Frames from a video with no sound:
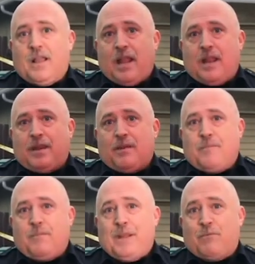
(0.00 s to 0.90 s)
and
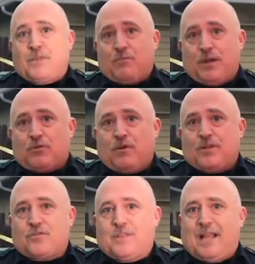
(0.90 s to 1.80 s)
meet with the Red
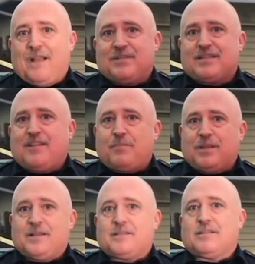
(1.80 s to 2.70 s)
Cross so that they have a safe
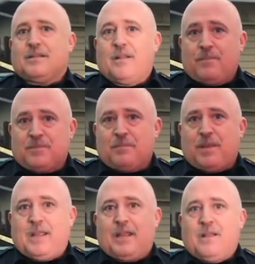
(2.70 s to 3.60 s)
place to
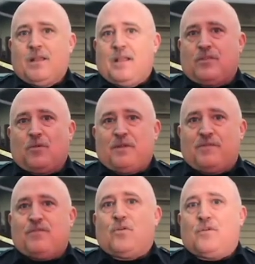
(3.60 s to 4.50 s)
be. There'll be
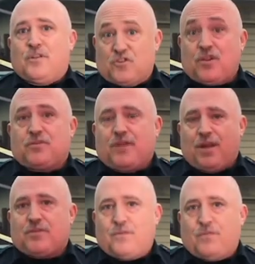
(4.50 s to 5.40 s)
food and shelter
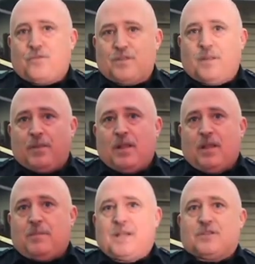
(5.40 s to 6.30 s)
out there for them.
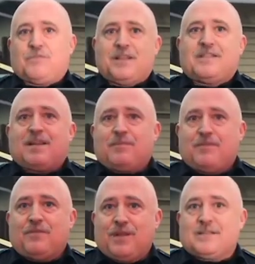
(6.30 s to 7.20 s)
Because with these type
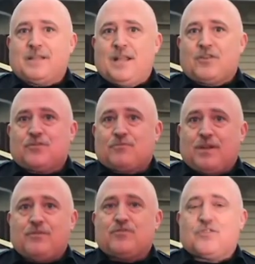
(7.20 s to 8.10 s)
of investigations,
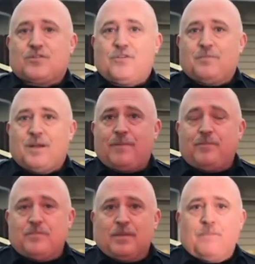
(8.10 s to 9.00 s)
what I was just told by
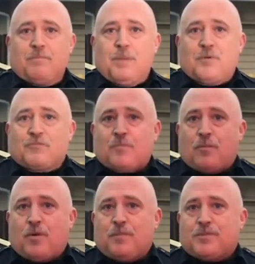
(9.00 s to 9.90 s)
members from
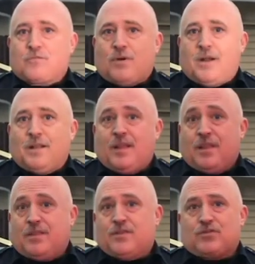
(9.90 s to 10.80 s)
our bomb squad,
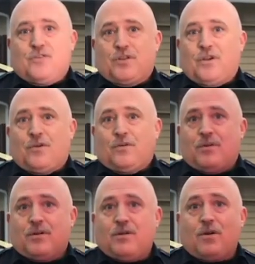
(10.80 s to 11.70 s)
this is going to go
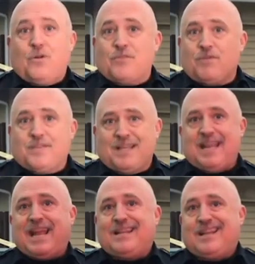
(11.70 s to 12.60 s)
all throughout
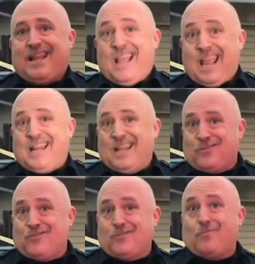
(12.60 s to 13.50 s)
tonight and
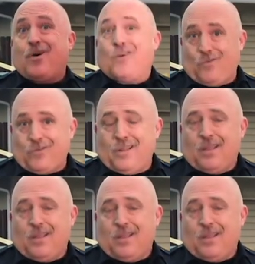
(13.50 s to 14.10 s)
into tomorrow.